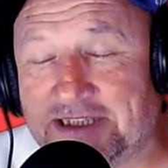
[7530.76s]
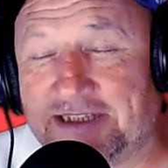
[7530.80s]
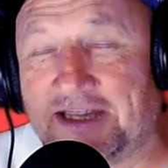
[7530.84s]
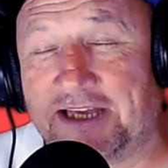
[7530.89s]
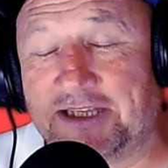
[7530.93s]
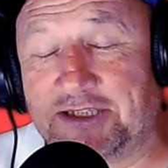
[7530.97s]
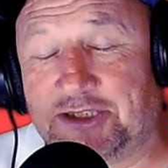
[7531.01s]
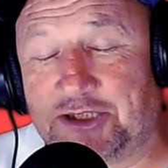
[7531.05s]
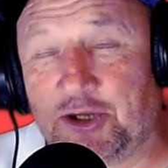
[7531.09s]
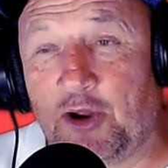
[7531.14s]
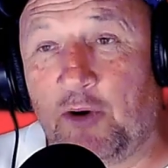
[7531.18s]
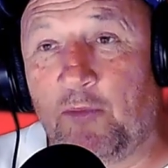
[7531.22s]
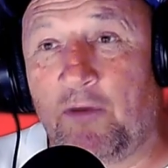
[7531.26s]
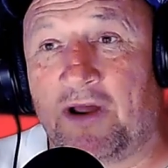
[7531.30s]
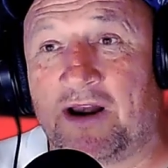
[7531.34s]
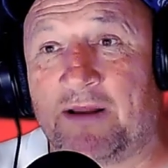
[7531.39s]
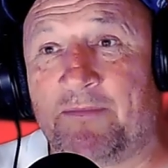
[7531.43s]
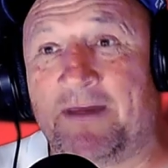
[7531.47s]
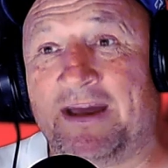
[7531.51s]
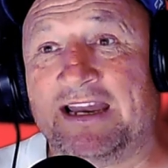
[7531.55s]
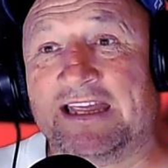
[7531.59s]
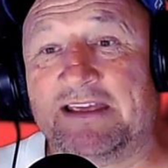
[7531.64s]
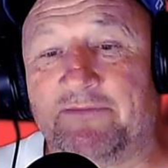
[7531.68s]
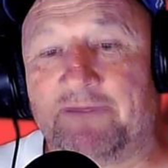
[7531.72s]
of that. Do you know what
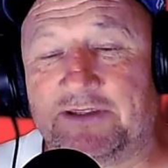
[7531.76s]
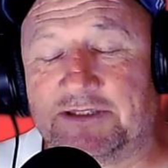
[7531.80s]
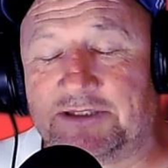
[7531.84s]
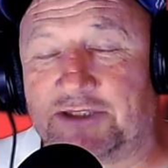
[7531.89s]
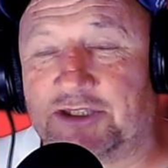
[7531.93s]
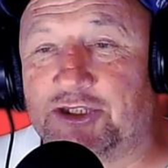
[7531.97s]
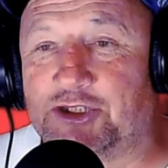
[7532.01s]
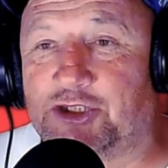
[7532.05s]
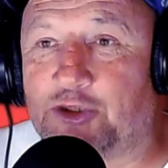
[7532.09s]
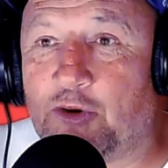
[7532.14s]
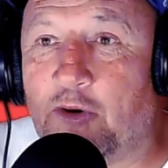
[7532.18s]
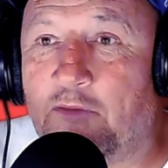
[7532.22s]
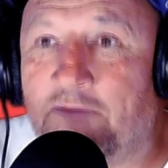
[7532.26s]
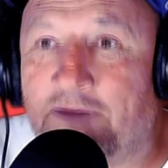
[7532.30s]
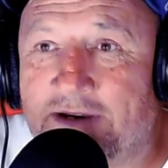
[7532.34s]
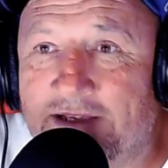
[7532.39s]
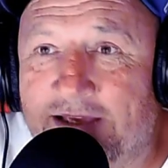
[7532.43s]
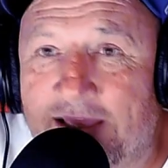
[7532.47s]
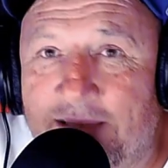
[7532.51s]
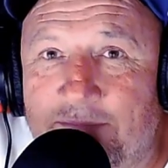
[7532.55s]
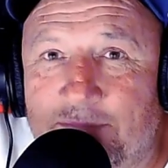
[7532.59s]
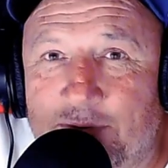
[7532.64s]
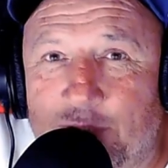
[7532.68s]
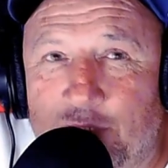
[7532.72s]
I might even discover
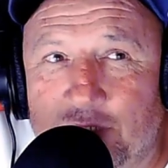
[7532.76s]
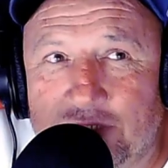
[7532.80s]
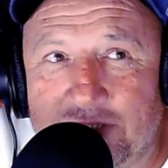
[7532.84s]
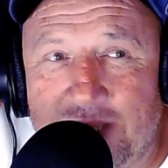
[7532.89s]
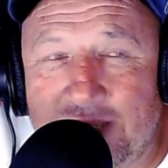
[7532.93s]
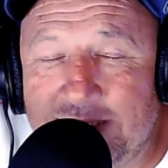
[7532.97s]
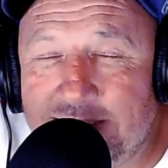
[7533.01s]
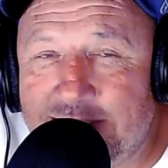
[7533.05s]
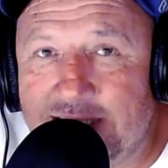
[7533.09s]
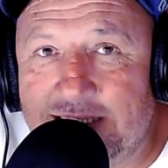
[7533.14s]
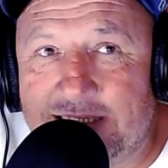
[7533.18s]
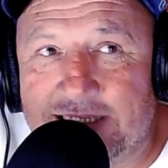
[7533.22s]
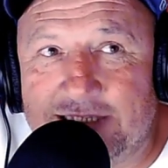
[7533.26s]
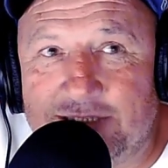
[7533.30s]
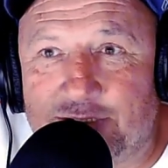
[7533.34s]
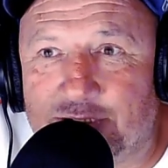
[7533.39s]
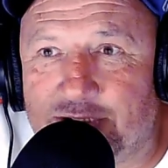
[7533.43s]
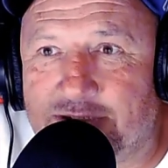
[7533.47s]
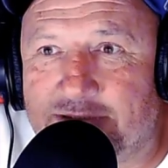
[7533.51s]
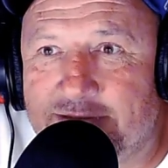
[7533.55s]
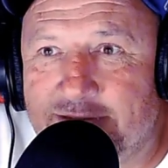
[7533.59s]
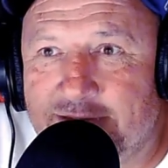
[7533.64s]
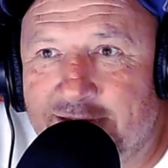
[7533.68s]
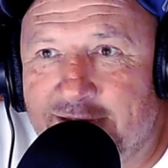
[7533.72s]
again because I think he
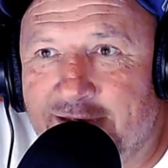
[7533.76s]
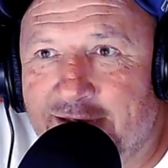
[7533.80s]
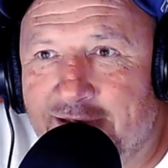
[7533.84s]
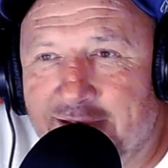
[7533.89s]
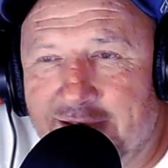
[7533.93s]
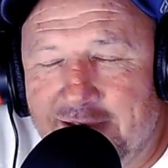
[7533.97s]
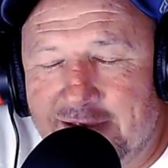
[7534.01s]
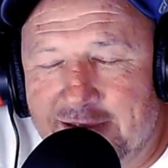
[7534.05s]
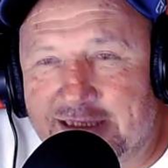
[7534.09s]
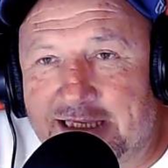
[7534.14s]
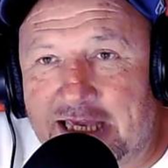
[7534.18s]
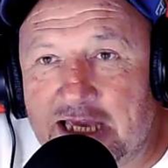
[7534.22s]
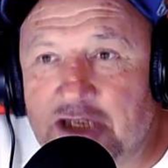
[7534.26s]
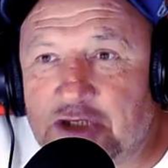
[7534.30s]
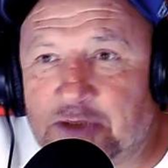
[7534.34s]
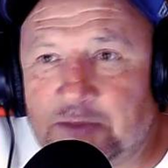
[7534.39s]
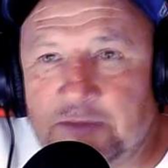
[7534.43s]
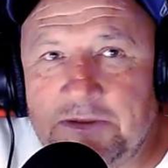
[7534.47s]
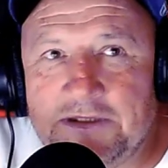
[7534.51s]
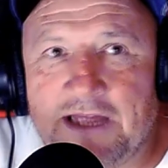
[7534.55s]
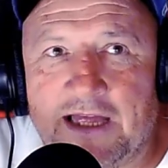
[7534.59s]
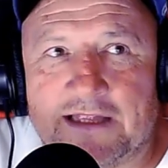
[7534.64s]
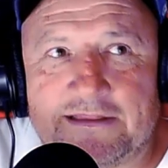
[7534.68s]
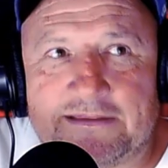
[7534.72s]
just yeah
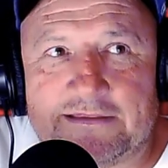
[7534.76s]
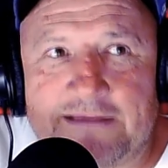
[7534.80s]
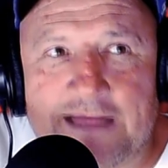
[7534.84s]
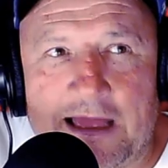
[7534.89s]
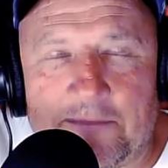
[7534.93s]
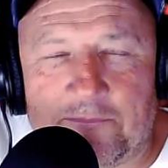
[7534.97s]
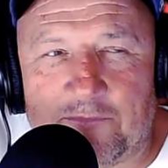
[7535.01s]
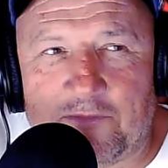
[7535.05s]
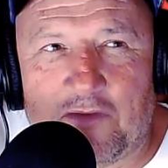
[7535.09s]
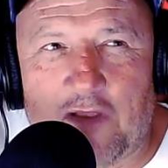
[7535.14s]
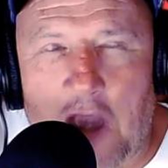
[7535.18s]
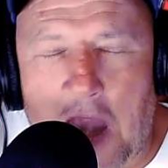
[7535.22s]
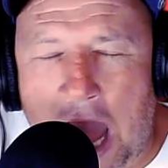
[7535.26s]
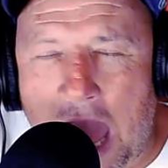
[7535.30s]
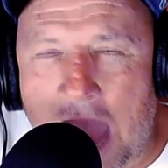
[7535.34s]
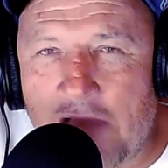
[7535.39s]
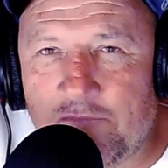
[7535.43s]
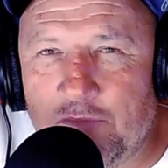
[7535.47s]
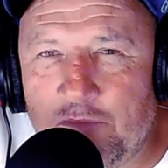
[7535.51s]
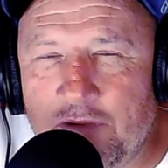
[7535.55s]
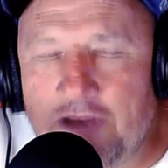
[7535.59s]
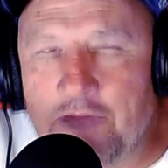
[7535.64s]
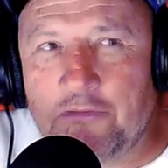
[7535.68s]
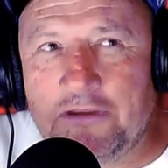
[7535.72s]
gives me that that
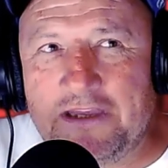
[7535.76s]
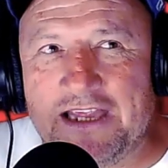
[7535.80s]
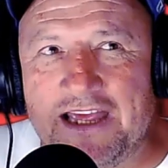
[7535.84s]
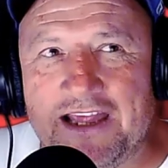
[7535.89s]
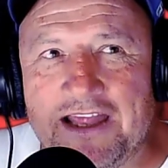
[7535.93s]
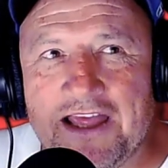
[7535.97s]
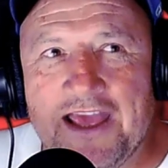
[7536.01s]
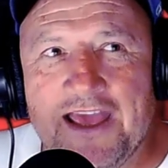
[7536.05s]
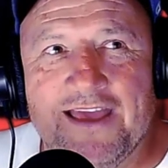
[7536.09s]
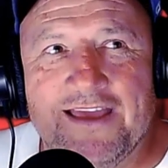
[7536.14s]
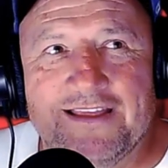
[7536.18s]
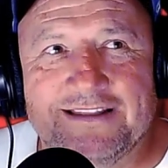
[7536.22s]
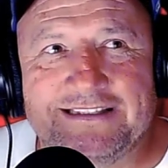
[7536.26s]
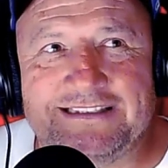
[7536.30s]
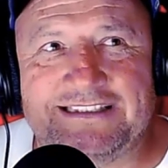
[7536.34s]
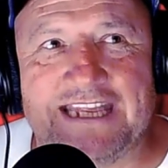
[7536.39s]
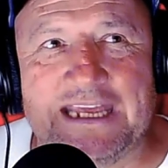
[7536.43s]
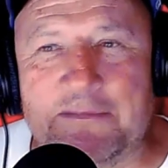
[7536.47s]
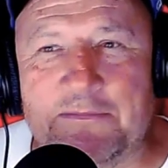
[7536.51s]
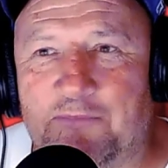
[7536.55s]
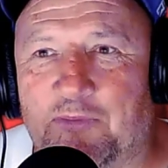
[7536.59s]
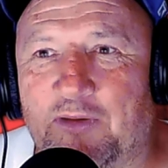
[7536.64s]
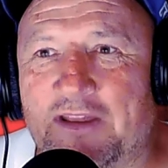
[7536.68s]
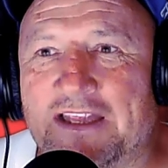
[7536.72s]
laugh in when you Hilarious.
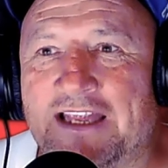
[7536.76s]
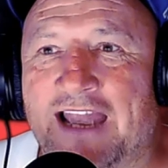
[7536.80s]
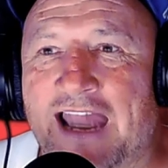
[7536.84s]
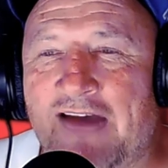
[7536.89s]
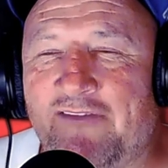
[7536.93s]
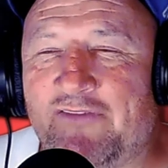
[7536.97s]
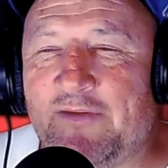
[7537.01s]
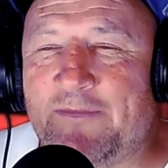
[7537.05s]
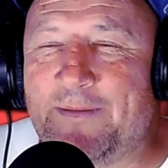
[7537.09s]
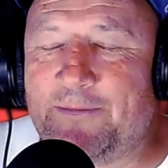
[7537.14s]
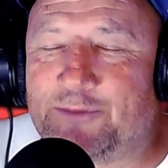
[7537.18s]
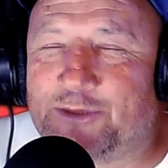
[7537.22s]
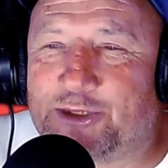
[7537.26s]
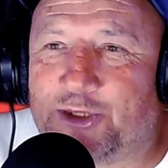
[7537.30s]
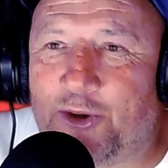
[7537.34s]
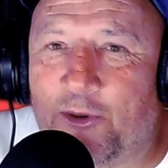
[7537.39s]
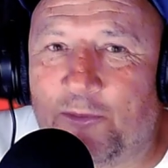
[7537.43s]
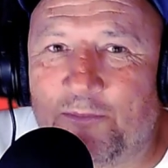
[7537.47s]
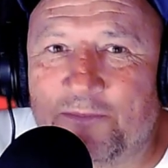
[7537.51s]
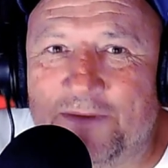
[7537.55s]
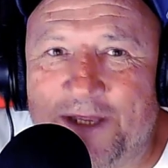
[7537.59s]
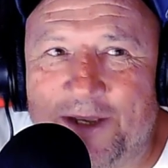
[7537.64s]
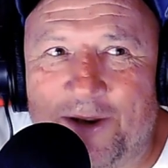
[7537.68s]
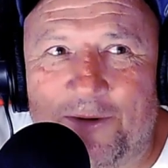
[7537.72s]
deeply laugh about
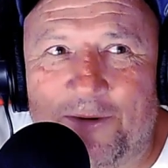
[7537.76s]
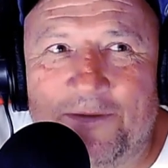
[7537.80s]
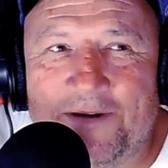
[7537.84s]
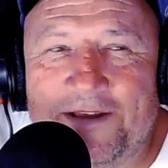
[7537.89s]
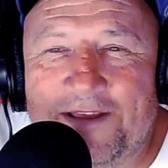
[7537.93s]
something. You know,